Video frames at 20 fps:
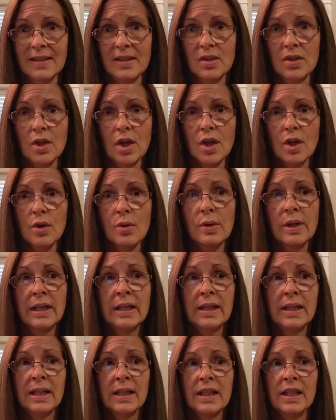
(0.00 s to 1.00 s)
So
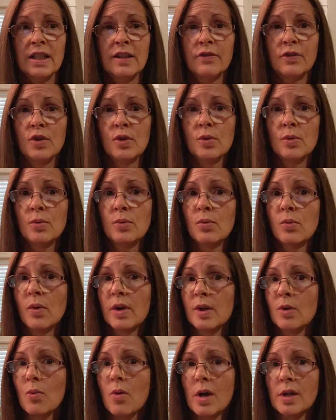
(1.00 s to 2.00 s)
if you
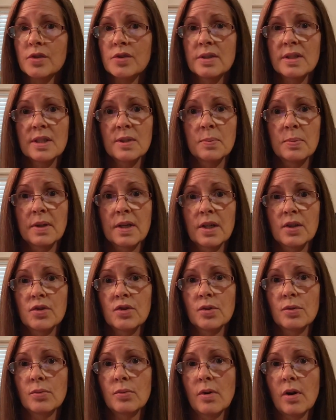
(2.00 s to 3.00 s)
want to watch this because you